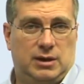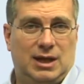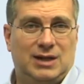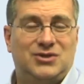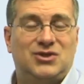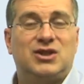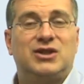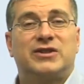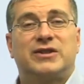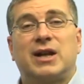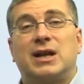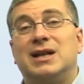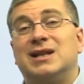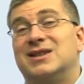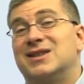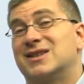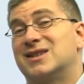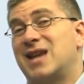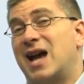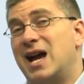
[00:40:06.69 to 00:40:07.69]
and she
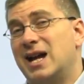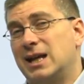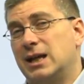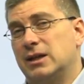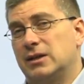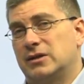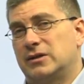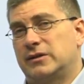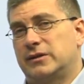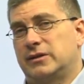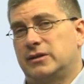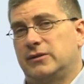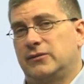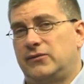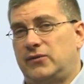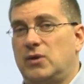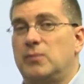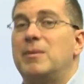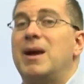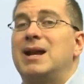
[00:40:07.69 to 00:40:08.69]
studied science
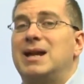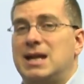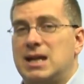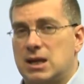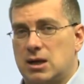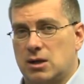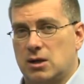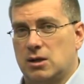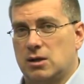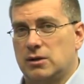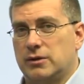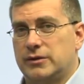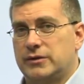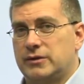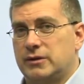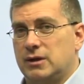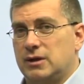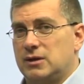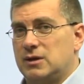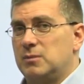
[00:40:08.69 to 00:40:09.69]
for many
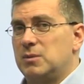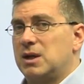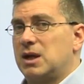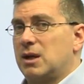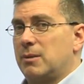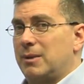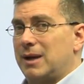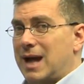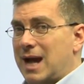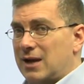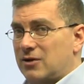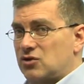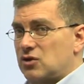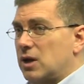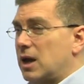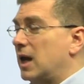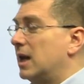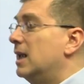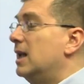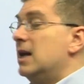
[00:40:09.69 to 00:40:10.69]
years to become an
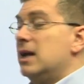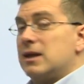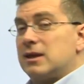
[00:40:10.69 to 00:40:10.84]
astronaut.